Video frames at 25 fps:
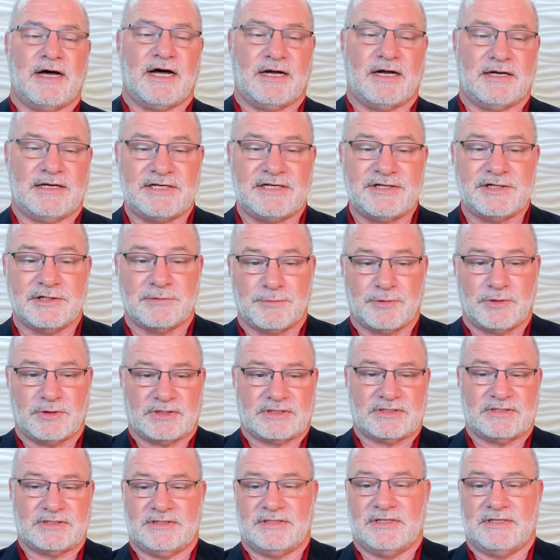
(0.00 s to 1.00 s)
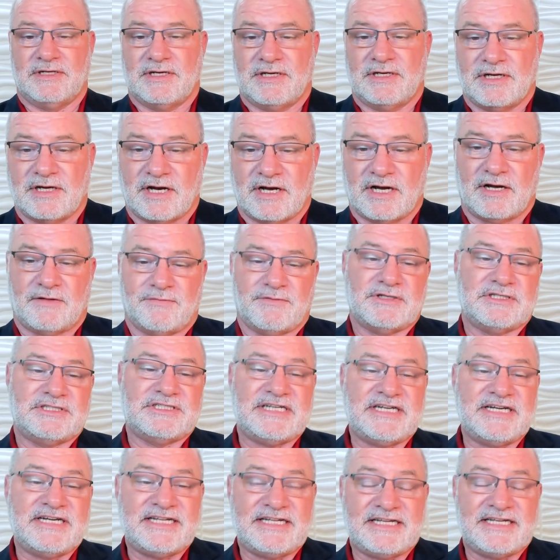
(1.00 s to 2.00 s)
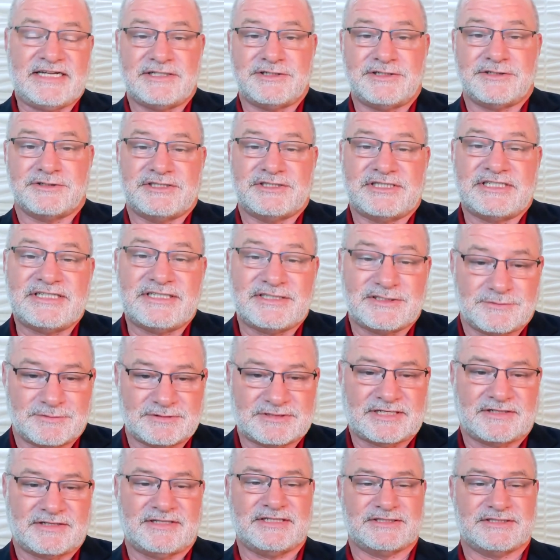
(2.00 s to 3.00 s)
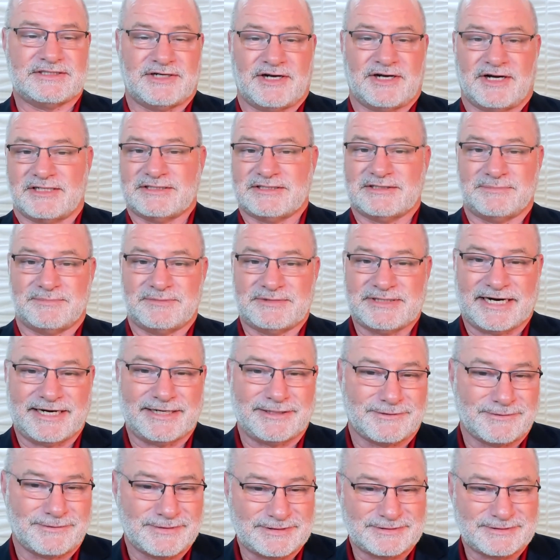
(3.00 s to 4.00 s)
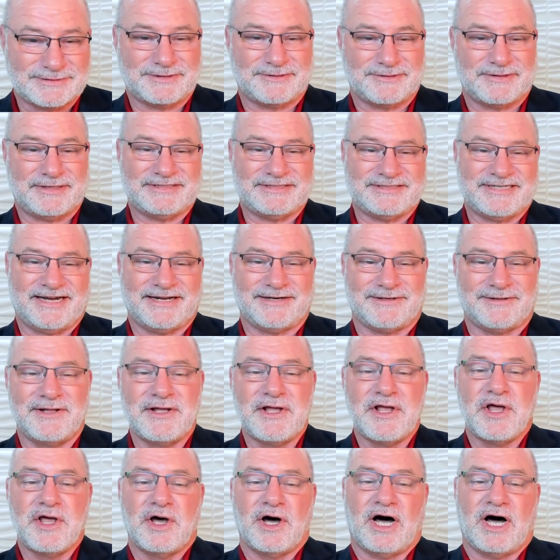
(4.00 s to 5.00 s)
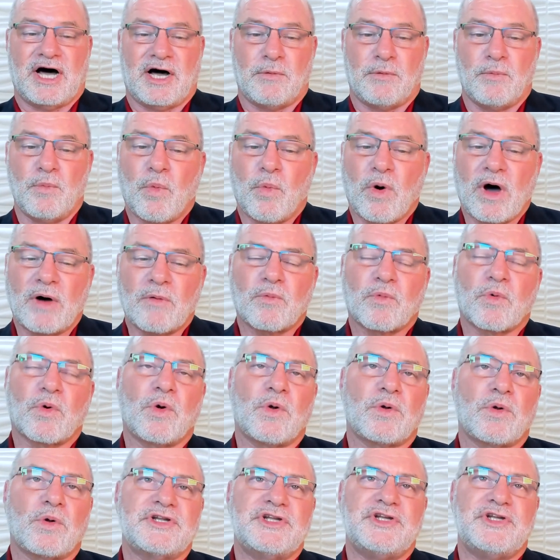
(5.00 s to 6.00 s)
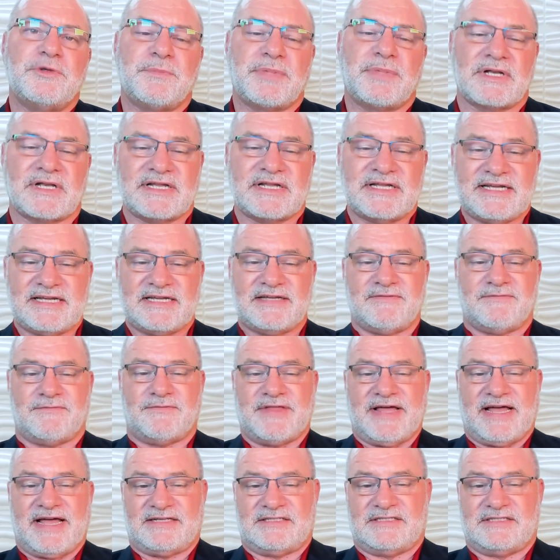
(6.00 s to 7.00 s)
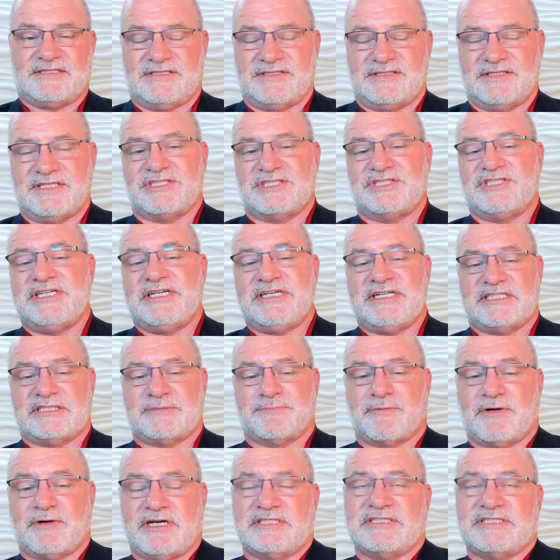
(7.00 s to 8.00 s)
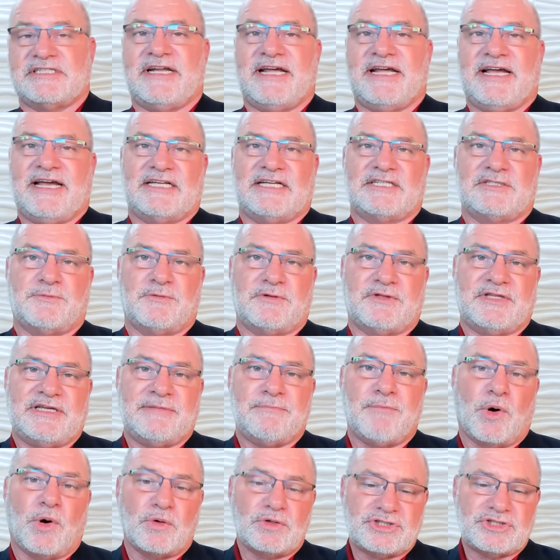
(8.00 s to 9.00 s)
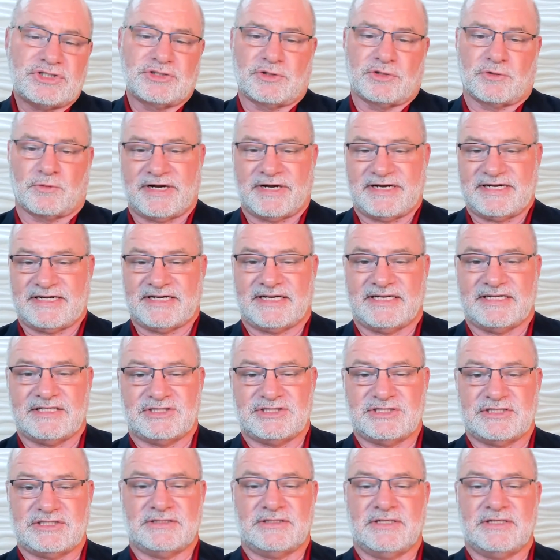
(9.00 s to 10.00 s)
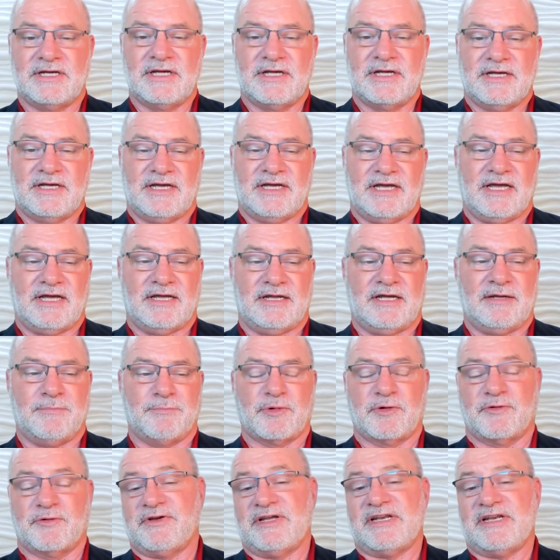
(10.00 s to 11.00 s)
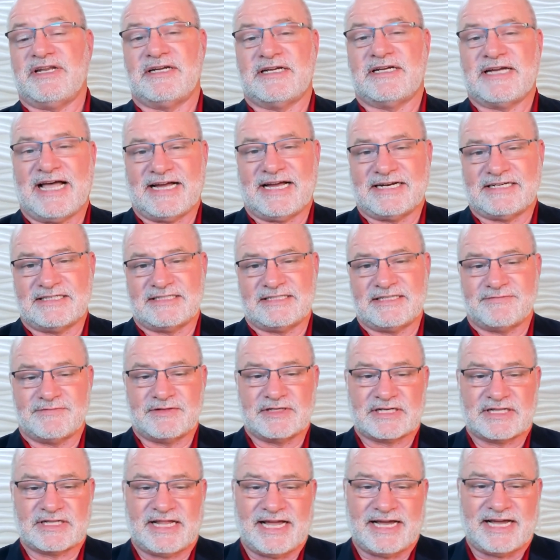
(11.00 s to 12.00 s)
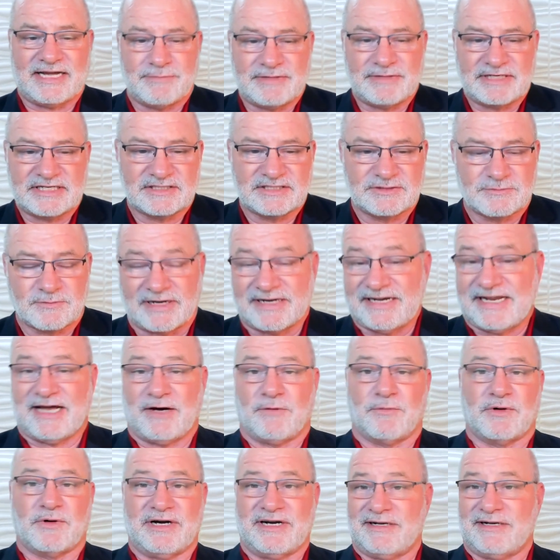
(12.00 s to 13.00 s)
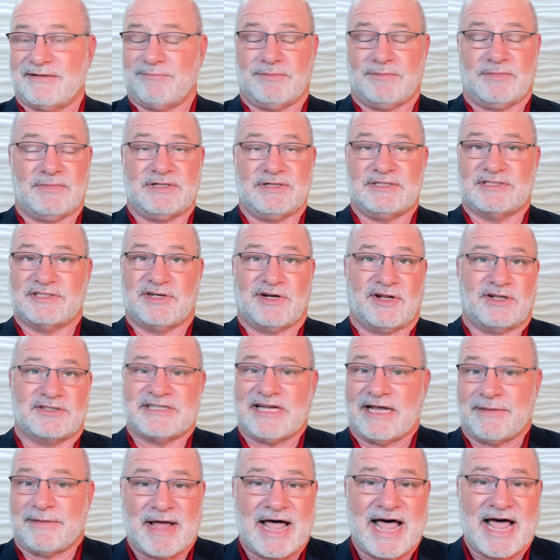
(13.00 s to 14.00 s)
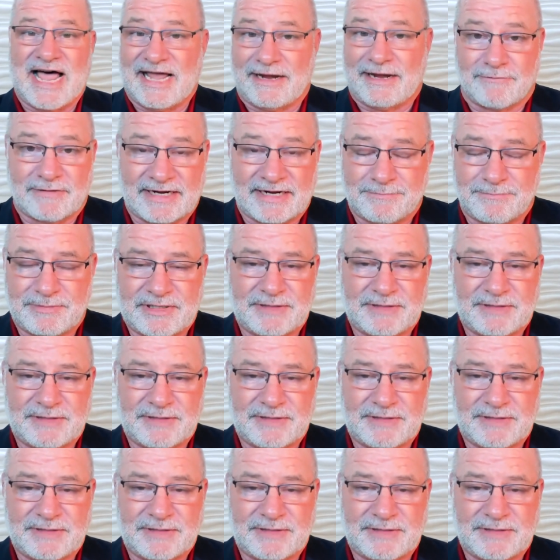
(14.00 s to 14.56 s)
in your book, The Genie in Your Genes, which I think is an awesome title. That's a great title. What role do you believe this gene expression has with emotional regulation and preventing cognitive decline? Because right now it's an all-time high, right?